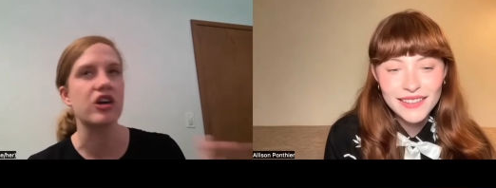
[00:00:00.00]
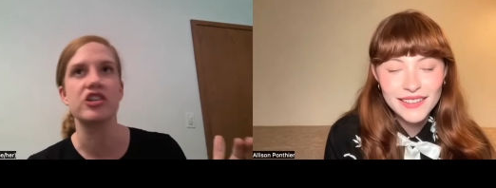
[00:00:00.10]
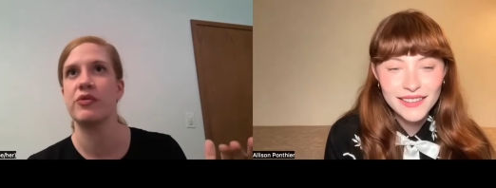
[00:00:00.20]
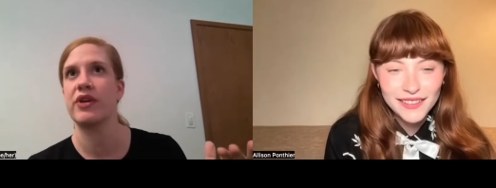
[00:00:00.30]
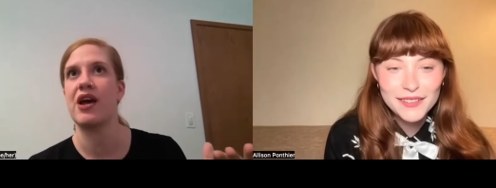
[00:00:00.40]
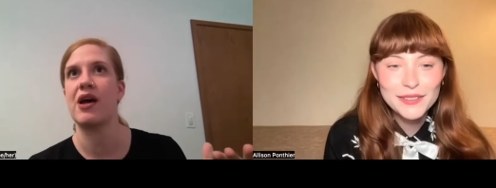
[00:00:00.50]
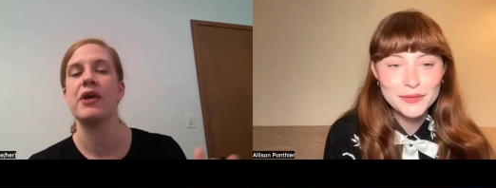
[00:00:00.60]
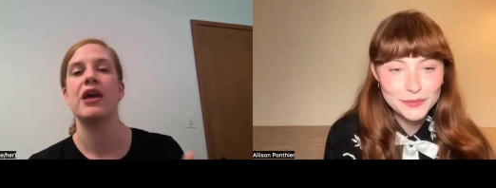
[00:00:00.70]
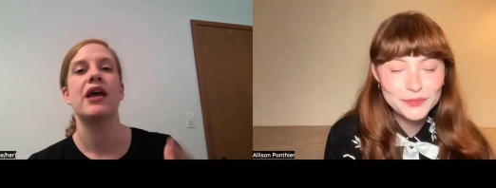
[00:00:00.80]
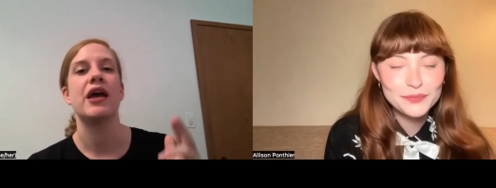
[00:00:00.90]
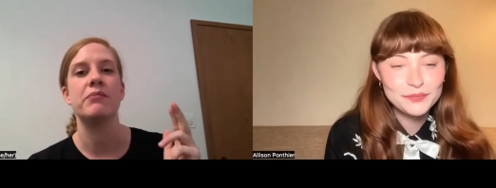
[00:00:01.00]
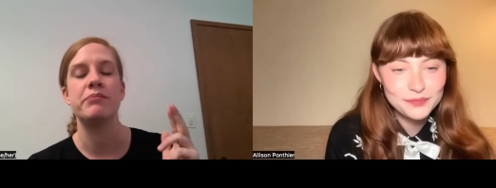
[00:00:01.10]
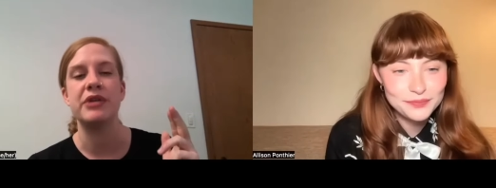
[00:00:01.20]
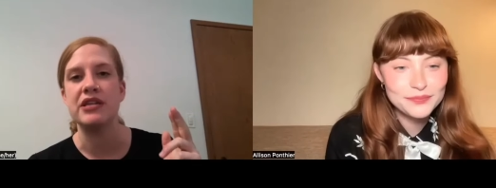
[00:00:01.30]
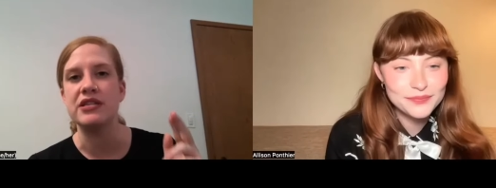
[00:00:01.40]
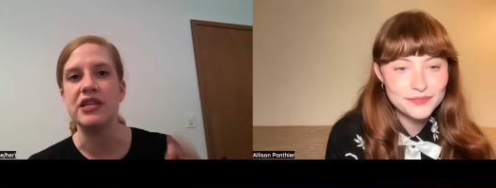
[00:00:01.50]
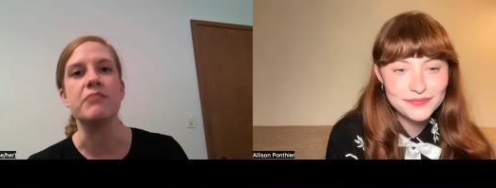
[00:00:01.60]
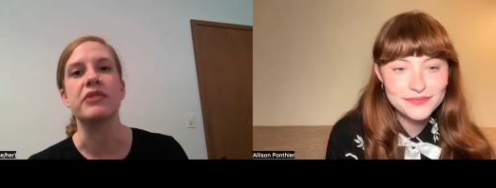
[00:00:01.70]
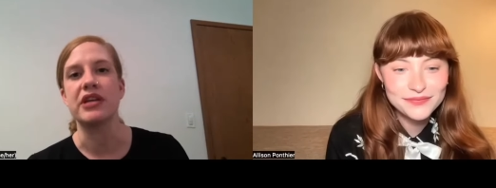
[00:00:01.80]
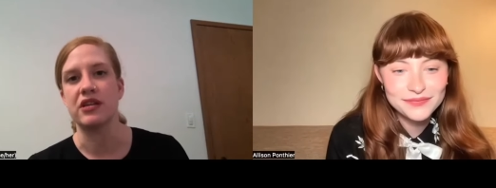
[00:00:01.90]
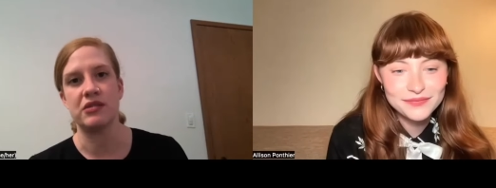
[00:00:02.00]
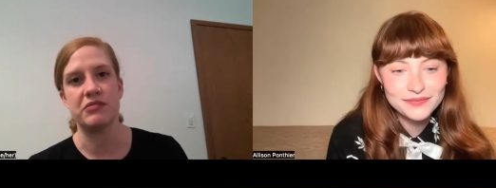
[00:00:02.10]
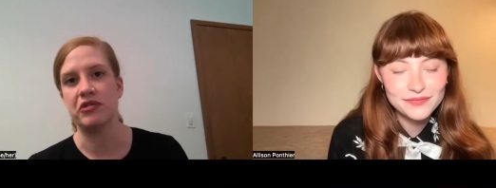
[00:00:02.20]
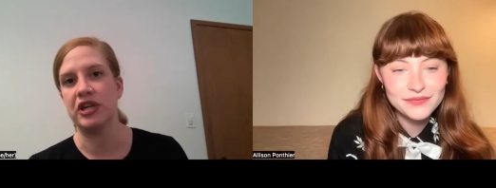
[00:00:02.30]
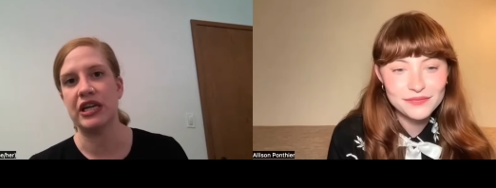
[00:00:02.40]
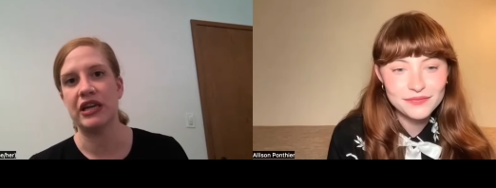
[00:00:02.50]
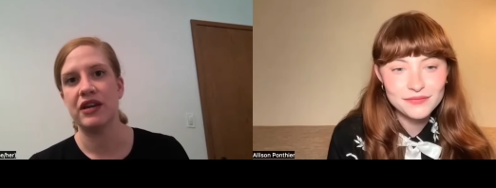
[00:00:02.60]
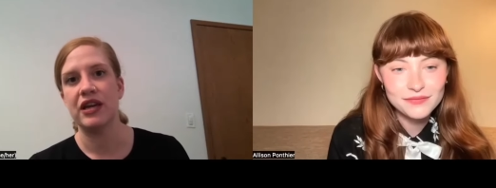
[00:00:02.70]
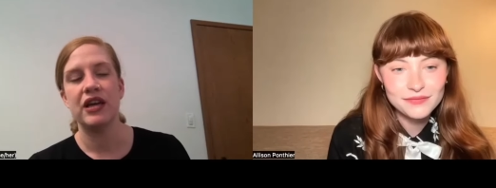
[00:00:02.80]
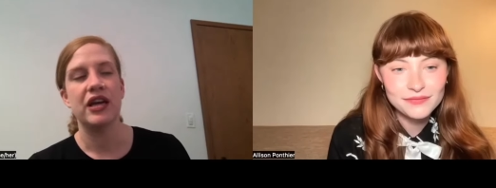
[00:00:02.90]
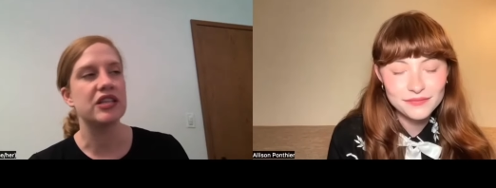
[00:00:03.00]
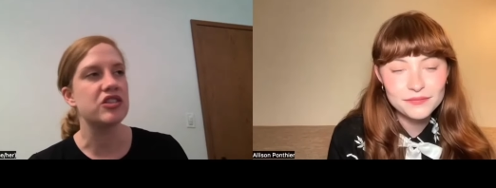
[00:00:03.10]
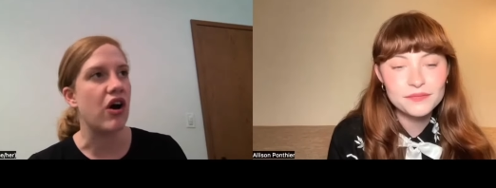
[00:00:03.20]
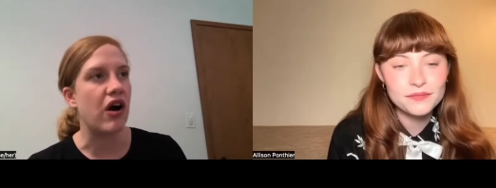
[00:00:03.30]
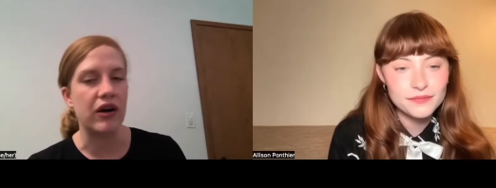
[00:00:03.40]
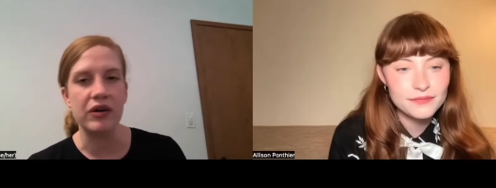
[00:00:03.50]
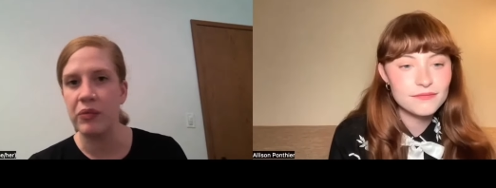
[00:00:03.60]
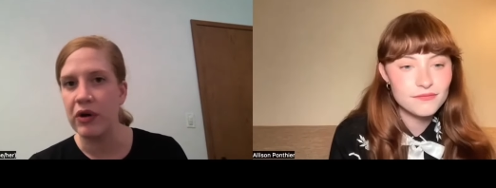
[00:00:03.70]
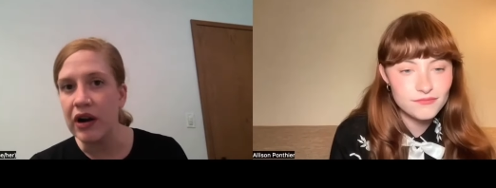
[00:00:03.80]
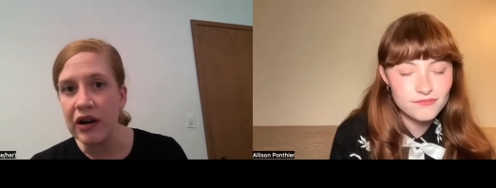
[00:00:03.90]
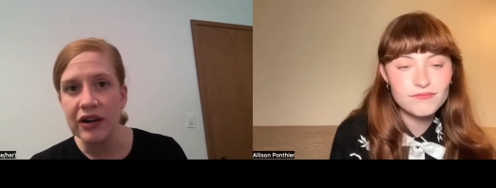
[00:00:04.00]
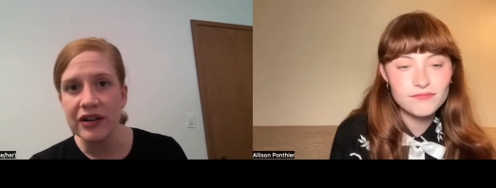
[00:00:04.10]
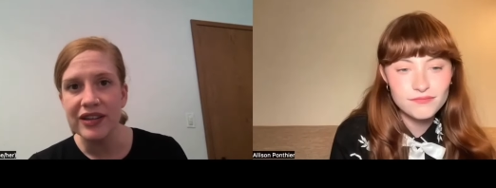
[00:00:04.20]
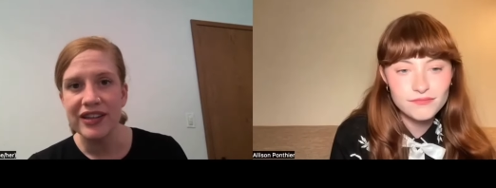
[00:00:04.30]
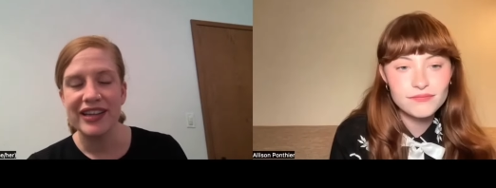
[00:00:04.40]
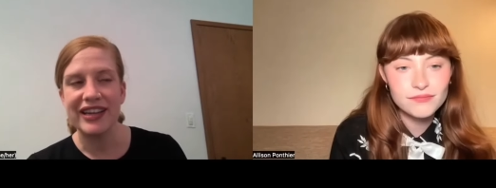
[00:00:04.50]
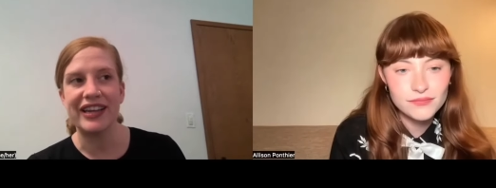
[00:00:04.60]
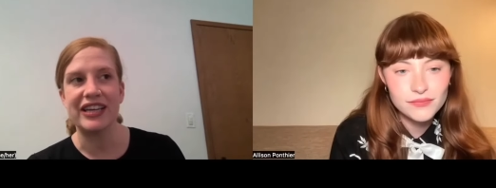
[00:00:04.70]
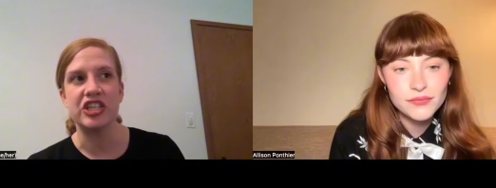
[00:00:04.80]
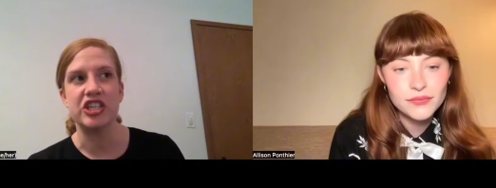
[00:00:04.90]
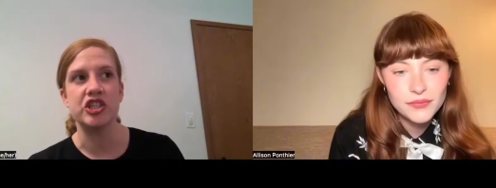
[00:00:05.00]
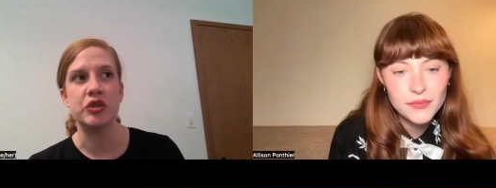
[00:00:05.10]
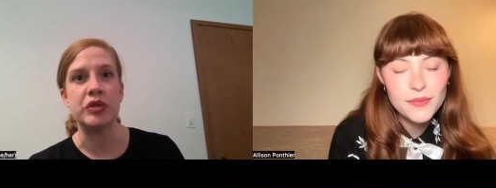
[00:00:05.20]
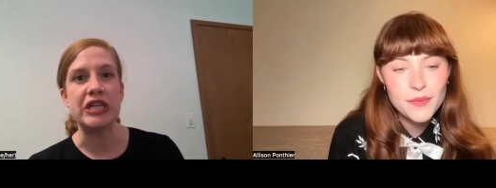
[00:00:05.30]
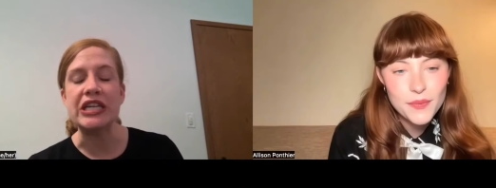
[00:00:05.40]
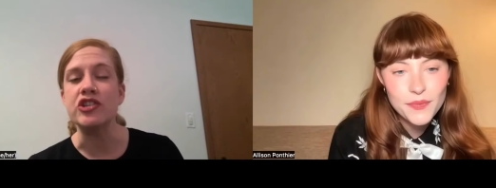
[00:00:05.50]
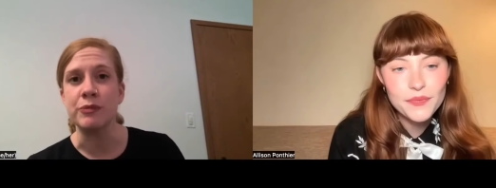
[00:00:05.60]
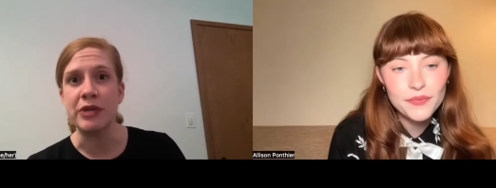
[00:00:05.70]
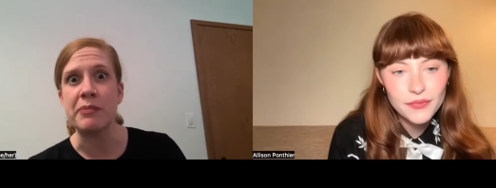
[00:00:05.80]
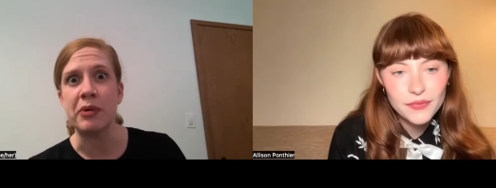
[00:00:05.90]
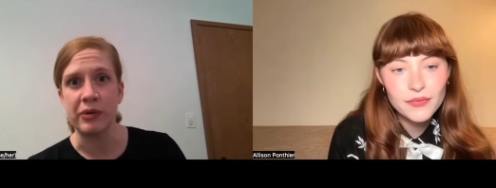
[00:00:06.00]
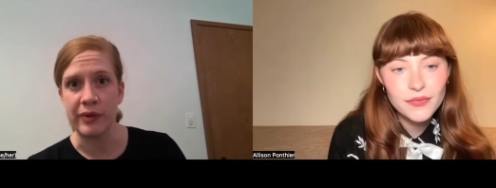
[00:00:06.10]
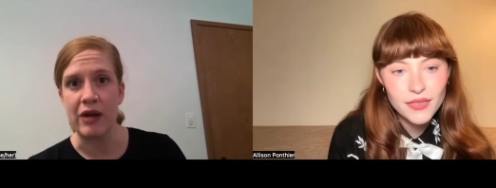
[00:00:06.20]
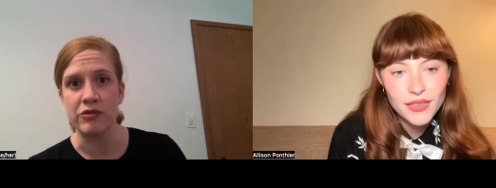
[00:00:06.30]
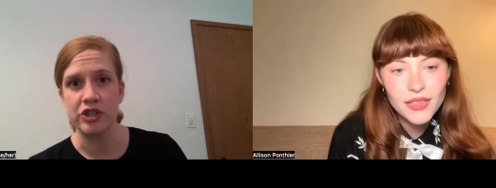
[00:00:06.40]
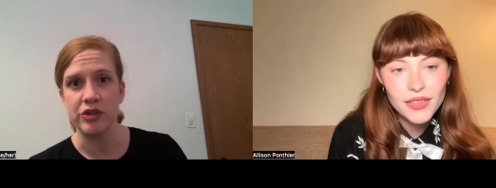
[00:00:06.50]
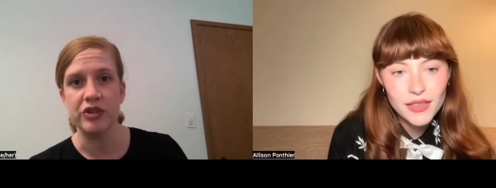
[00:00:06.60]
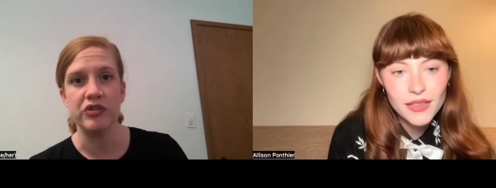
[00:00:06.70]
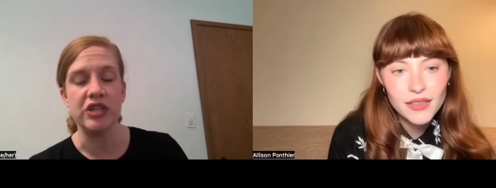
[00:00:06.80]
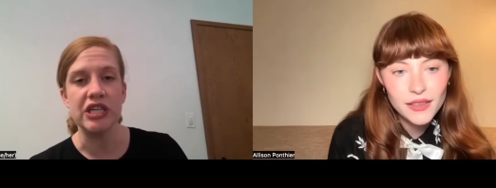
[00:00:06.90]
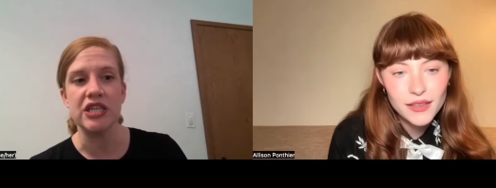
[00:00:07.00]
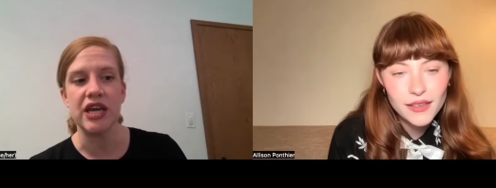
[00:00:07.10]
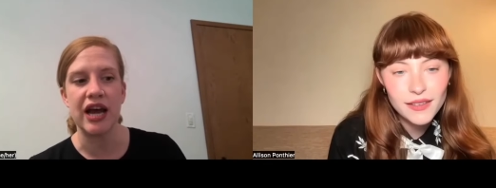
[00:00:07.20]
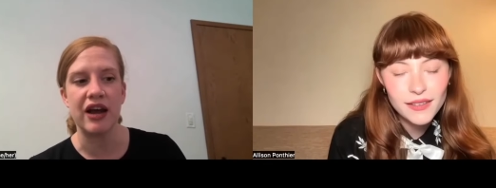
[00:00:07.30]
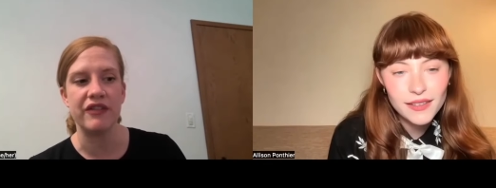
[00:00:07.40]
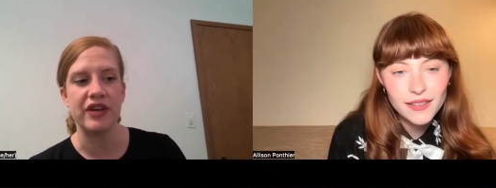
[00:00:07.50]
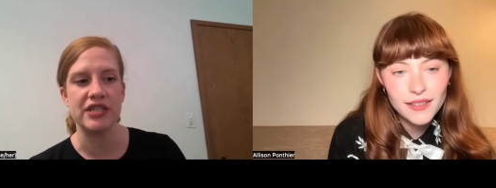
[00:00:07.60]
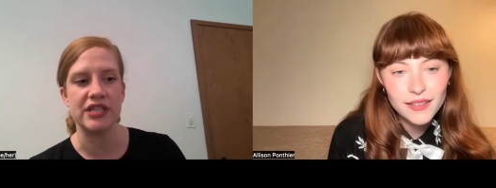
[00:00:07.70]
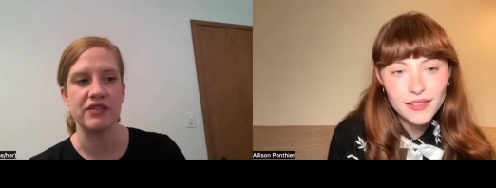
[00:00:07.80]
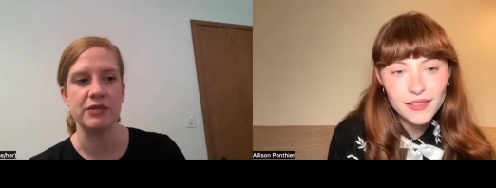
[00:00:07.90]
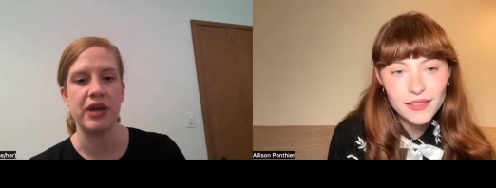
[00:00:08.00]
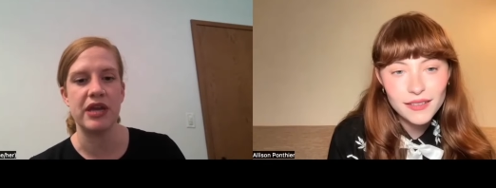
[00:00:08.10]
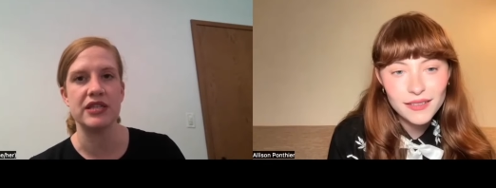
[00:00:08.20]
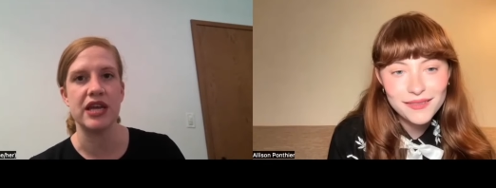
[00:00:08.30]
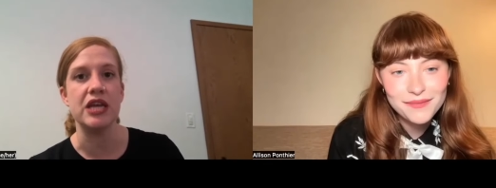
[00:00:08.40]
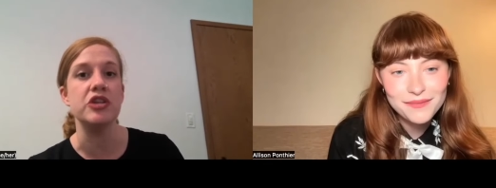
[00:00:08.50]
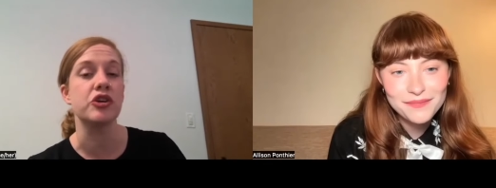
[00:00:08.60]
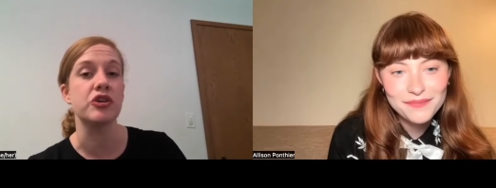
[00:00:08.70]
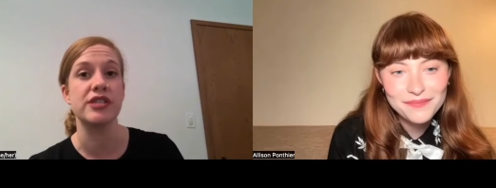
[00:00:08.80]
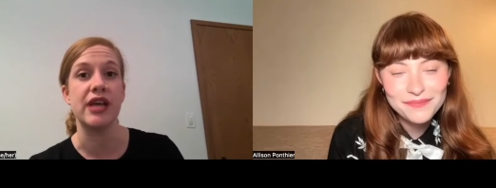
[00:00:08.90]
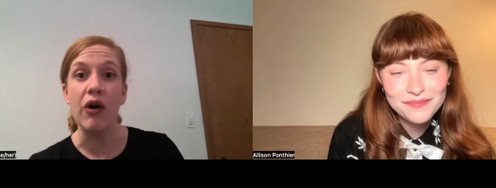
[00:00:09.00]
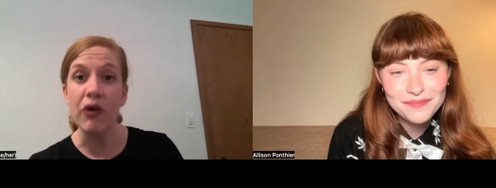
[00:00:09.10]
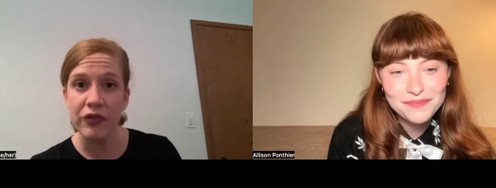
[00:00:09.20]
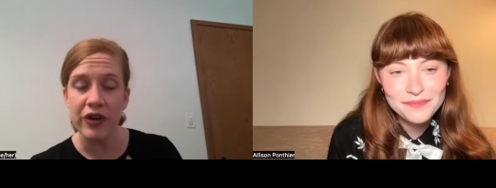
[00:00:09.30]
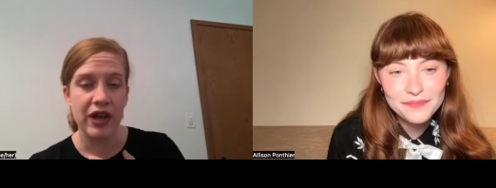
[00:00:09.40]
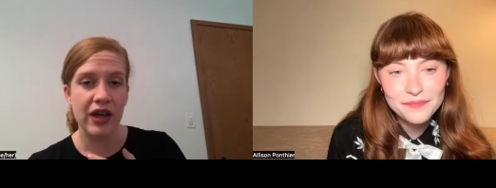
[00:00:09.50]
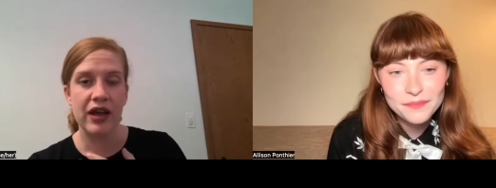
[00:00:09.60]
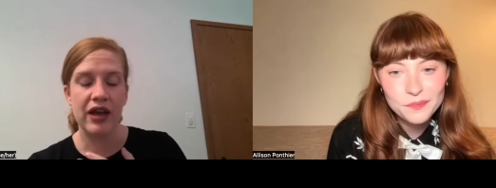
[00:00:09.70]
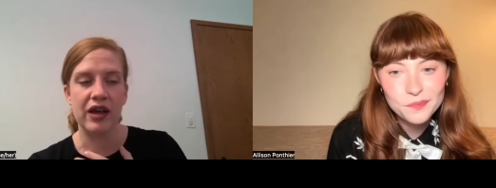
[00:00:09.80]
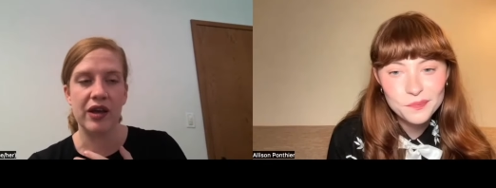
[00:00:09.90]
Speaker 1: showing up and be deeply in community it's hard work and you need your people around you you need to have a safe space in yourself um,